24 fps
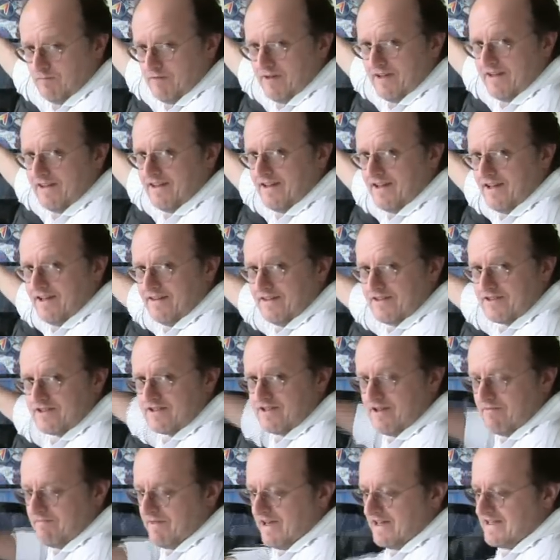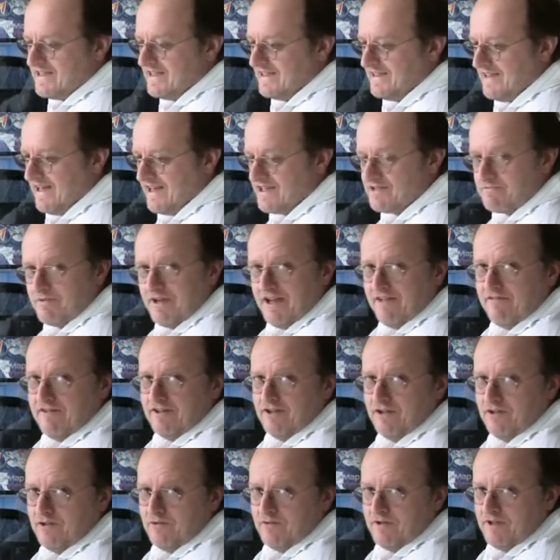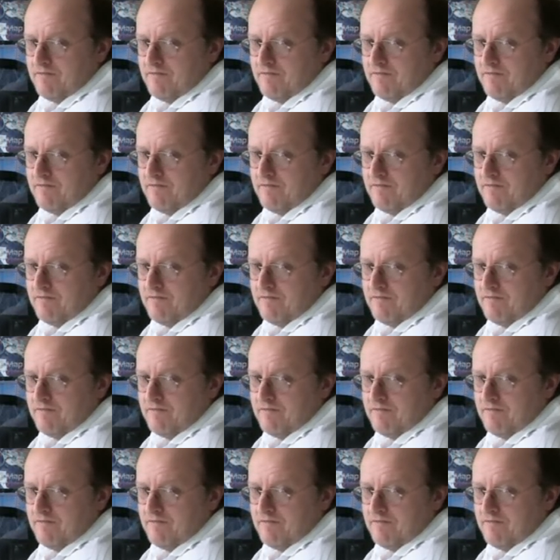pulpit there, this amazing desk we have in New York